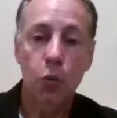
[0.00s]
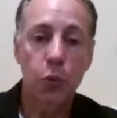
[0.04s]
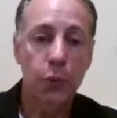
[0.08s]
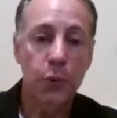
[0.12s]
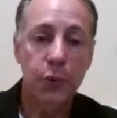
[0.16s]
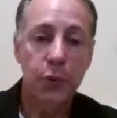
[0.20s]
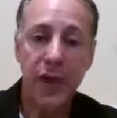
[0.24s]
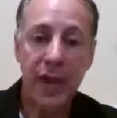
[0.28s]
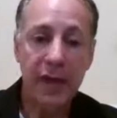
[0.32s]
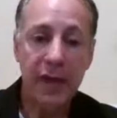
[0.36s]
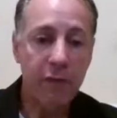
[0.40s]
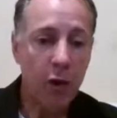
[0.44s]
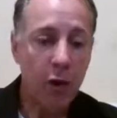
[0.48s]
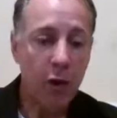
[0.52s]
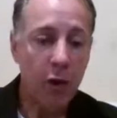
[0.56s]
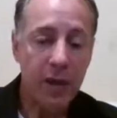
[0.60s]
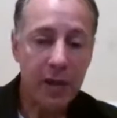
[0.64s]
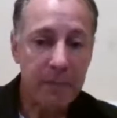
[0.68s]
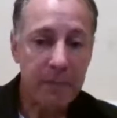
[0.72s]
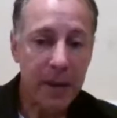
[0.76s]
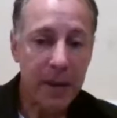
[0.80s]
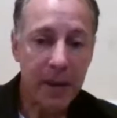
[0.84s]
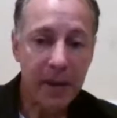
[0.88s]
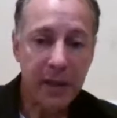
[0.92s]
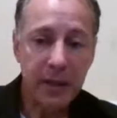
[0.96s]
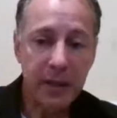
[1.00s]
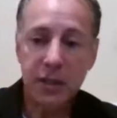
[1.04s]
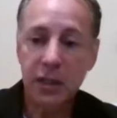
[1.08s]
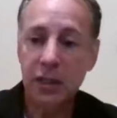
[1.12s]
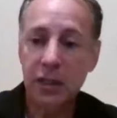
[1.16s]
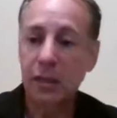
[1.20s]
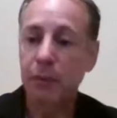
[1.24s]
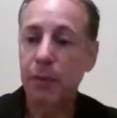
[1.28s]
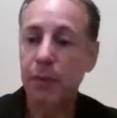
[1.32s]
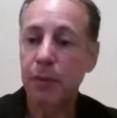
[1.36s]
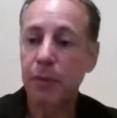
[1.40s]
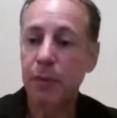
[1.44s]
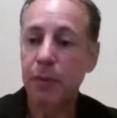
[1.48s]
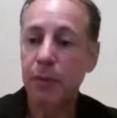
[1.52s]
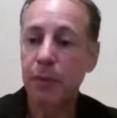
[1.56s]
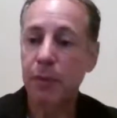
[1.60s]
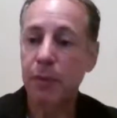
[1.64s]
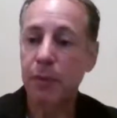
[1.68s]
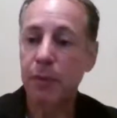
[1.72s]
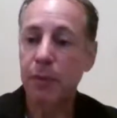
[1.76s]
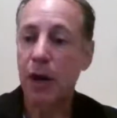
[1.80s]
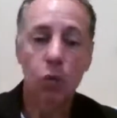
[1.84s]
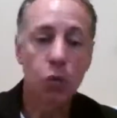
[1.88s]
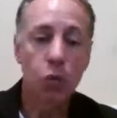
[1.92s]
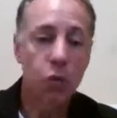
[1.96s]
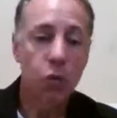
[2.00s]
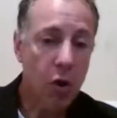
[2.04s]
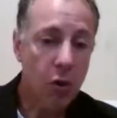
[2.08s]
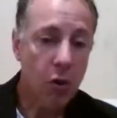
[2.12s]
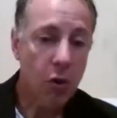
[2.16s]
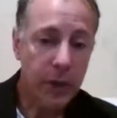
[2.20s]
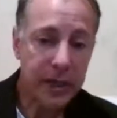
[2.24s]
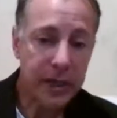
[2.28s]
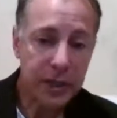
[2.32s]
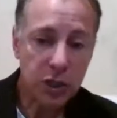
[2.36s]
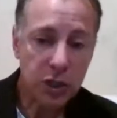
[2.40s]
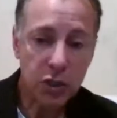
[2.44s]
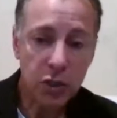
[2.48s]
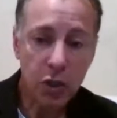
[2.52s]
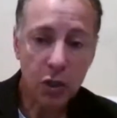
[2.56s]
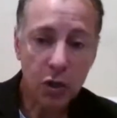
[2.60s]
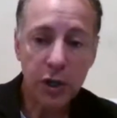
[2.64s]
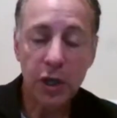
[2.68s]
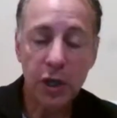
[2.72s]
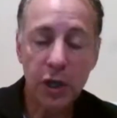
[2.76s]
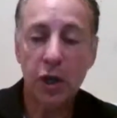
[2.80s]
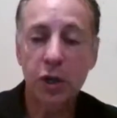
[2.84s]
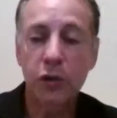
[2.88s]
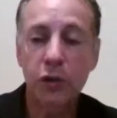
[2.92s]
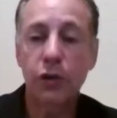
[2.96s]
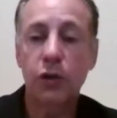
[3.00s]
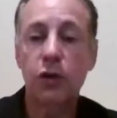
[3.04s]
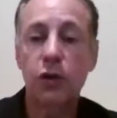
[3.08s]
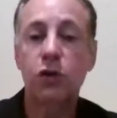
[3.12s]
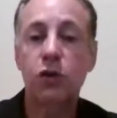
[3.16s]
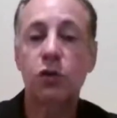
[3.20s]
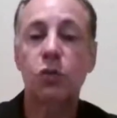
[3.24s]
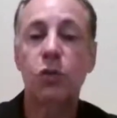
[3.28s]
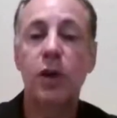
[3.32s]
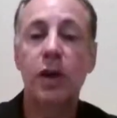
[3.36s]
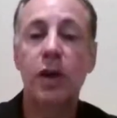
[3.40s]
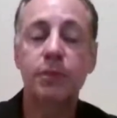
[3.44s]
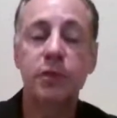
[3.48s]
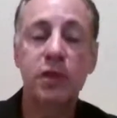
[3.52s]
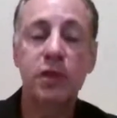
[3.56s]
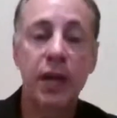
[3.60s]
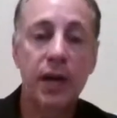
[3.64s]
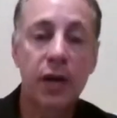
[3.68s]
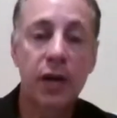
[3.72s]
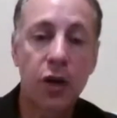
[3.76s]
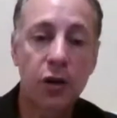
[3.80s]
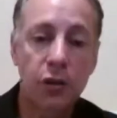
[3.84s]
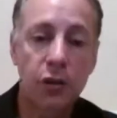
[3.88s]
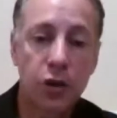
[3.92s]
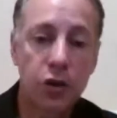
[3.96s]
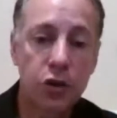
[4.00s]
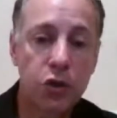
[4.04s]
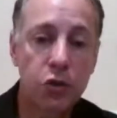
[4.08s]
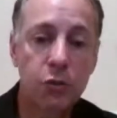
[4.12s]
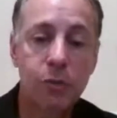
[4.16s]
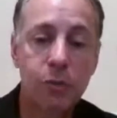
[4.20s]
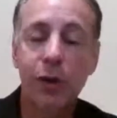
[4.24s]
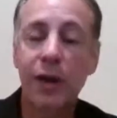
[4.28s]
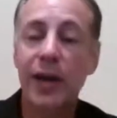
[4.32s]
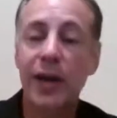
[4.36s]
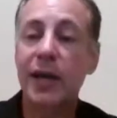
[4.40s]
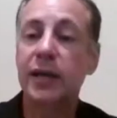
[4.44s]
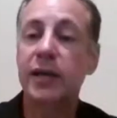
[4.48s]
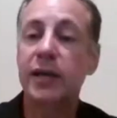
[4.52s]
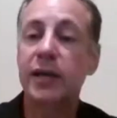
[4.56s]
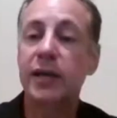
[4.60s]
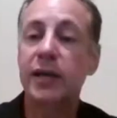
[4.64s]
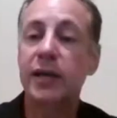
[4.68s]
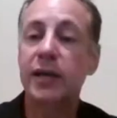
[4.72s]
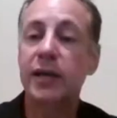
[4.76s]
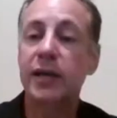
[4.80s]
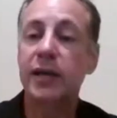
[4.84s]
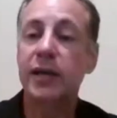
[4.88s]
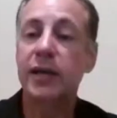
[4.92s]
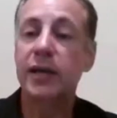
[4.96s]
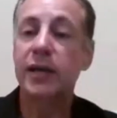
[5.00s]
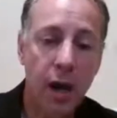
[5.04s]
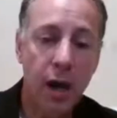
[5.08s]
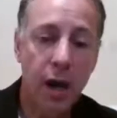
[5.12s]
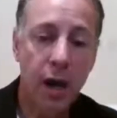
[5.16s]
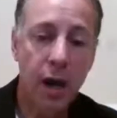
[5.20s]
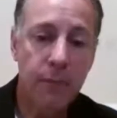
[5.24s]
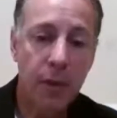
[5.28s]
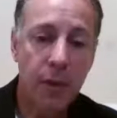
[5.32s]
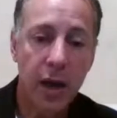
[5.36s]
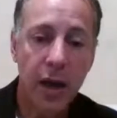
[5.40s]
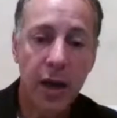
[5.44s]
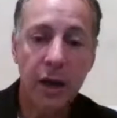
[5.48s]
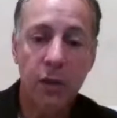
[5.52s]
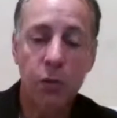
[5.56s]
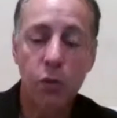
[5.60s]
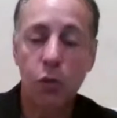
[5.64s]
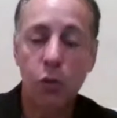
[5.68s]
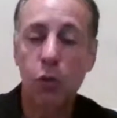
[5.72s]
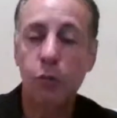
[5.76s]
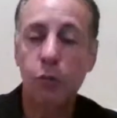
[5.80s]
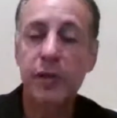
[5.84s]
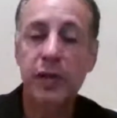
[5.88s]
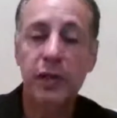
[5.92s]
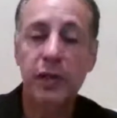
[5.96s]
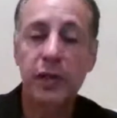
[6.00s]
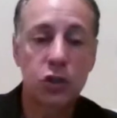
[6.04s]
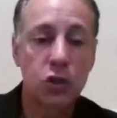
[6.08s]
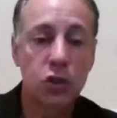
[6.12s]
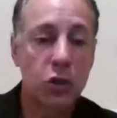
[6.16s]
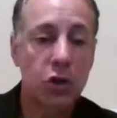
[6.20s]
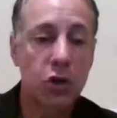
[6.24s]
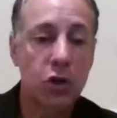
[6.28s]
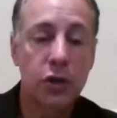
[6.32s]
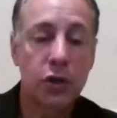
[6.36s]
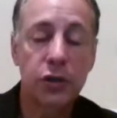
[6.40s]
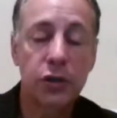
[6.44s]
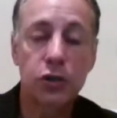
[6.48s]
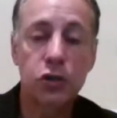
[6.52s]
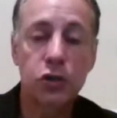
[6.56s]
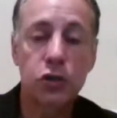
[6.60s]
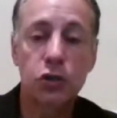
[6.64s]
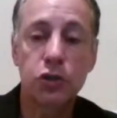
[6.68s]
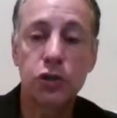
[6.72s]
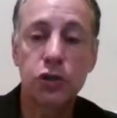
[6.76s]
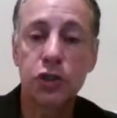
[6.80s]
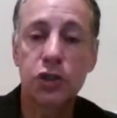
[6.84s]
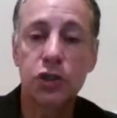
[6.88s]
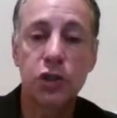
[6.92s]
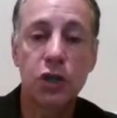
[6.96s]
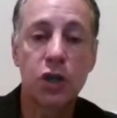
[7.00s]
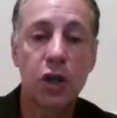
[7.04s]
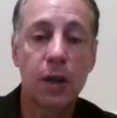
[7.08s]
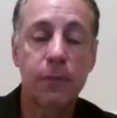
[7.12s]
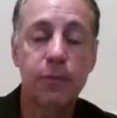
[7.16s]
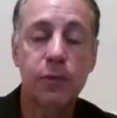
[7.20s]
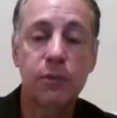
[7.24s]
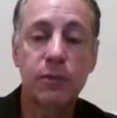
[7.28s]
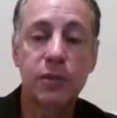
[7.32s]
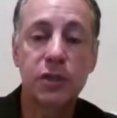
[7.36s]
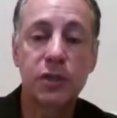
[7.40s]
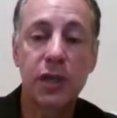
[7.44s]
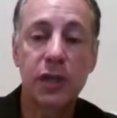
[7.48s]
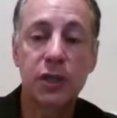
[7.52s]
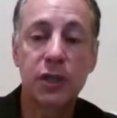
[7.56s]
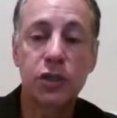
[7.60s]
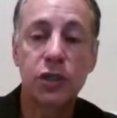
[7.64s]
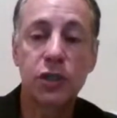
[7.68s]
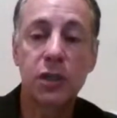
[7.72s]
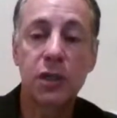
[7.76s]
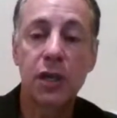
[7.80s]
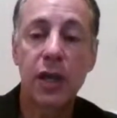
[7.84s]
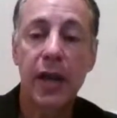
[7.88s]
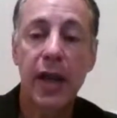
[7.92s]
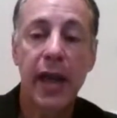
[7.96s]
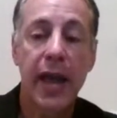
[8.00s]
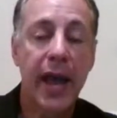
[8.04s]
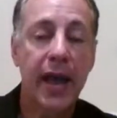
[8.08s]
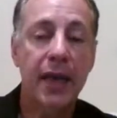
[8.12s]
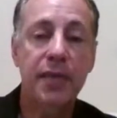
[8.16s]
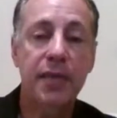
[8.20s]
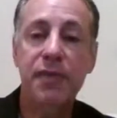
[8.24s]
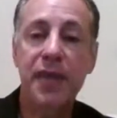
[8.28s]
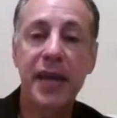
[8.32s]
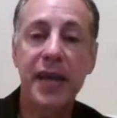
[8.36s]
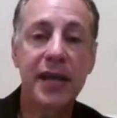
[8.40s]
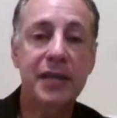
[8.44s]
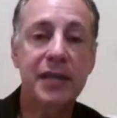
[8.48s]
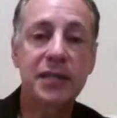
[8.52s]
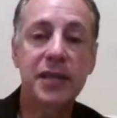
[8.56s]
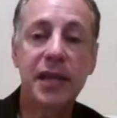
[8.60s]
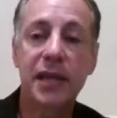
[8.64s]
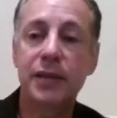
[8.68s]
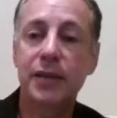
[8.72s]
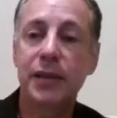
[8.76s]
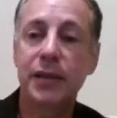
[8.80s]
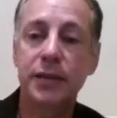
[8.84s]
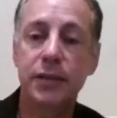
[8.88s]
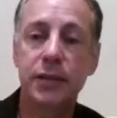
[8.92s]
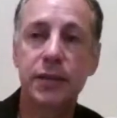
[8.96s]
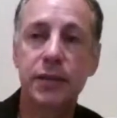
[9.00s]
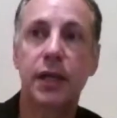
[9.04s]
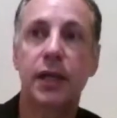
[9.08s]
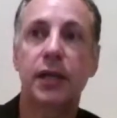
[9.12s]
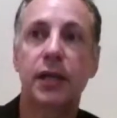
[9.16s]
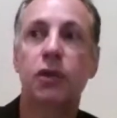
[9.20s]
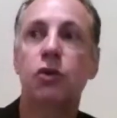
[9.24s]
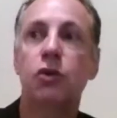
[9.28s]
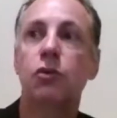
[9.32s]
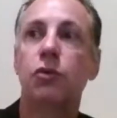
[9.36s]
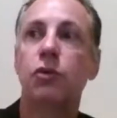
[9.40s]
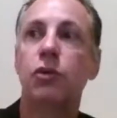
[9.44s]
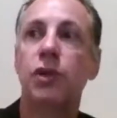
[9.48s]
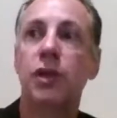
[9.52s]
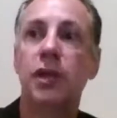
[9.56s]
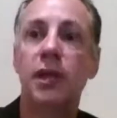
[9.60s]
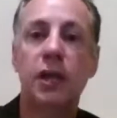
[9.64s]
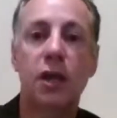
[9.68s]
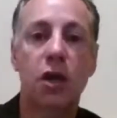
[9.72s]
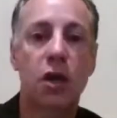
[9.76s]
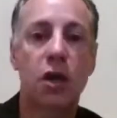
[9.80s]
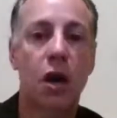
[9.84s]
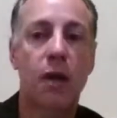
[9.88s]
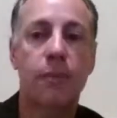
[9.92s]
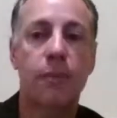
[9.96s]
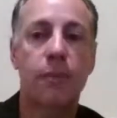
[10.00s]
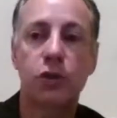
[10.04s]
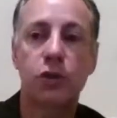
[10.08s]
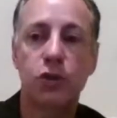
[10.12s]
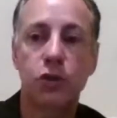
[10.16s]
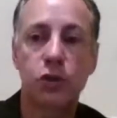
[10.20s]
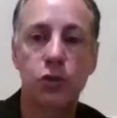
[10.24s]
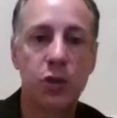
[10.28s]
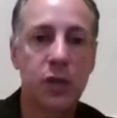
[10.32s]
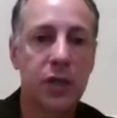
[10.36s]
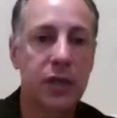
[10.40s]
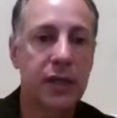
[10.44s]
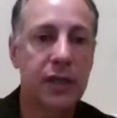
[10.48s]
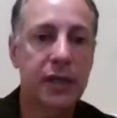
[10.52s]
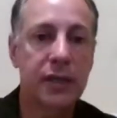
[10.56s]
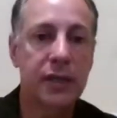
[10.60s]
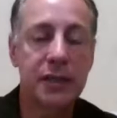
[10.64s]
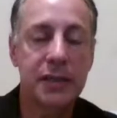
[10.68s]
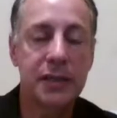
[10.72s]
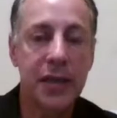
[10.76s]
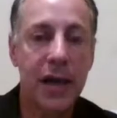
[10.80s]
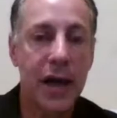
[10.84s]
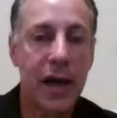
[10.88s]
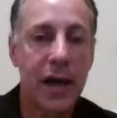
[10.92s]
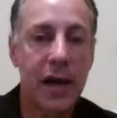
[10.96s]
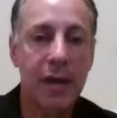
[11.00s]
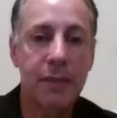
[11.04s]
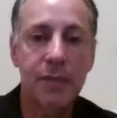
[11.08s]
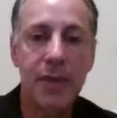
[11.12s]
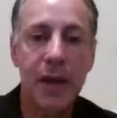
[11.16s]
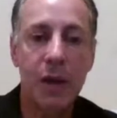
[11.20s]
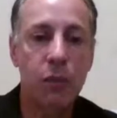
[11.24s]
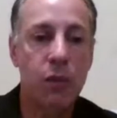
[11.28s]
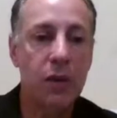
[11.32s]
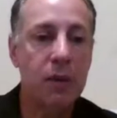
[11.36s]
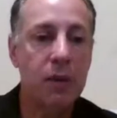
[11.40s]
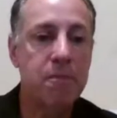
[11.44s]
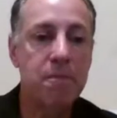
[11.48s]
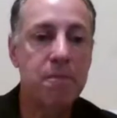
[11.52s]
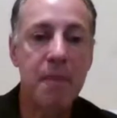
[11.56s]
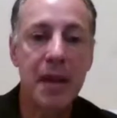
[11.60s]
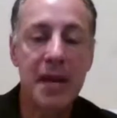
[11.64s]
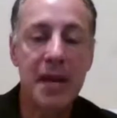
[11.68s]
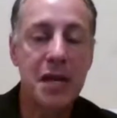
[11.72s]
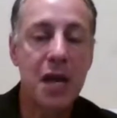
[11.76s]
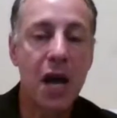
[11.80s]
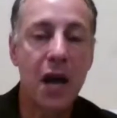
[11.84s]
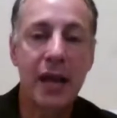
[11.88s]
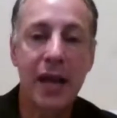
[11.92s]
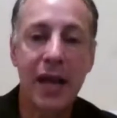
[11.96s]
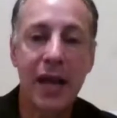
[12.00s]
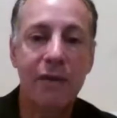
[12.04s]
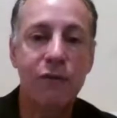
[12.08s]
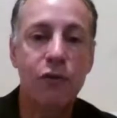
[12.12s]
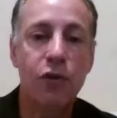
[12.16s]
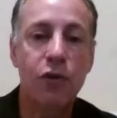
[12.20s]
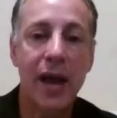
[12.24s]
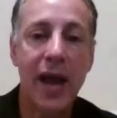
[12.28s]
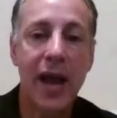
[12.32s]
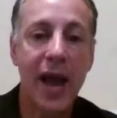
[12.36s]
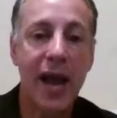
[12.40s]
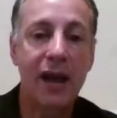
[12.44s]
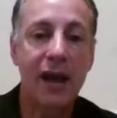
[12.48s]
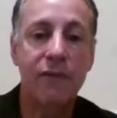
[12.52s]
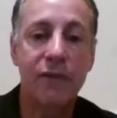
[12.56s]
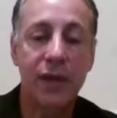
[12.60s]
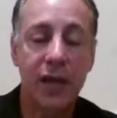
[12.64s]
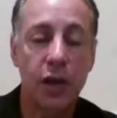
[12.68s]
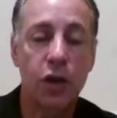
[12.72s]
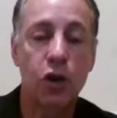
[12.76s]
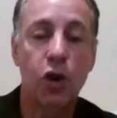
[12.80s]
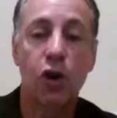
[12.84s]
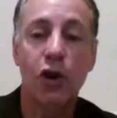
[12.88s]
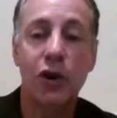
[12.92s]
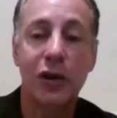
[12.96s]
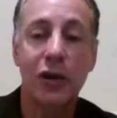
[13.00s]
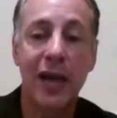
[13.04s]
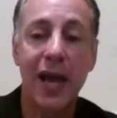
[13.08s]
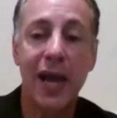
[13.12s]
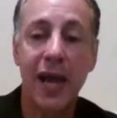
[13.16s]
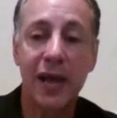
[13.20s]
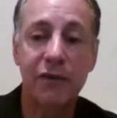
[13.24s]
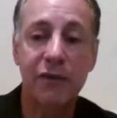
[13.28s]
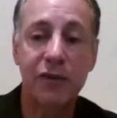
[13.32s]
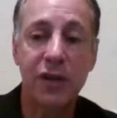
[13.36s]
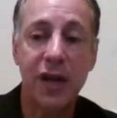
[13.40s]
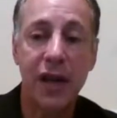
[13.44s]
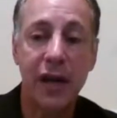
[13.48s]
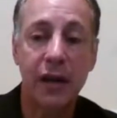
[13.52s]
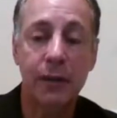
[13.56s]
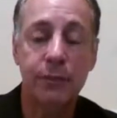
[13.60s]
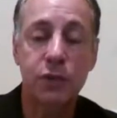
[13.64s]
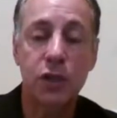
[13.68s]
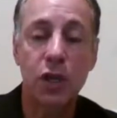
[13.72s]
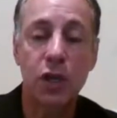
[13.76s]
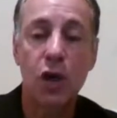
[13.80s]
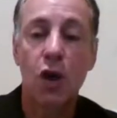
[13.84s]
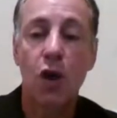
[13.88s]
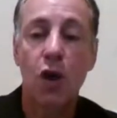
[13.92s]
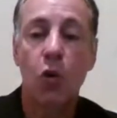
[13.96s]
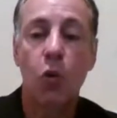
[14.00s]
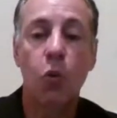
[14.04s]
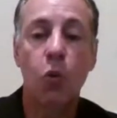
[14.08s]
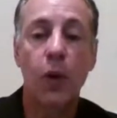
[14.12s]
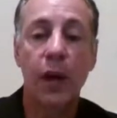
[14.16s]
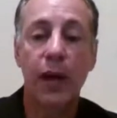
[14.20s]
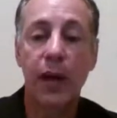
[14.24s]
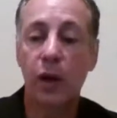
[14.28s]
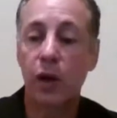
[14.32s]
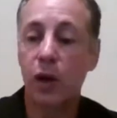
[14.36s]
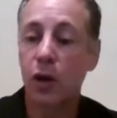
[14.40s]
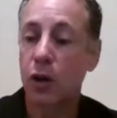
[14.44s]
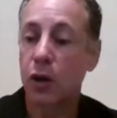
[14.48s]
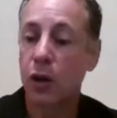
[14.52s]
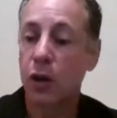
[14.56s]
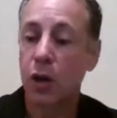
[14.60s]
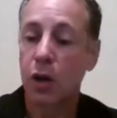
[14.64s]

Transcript: they've already paid us a deposit. We're already starting on their new website, on their new branding, and we'll be starting their search engine optimization. And they said this is a unique opportunity in time that we may not ever have in our lifetimes, where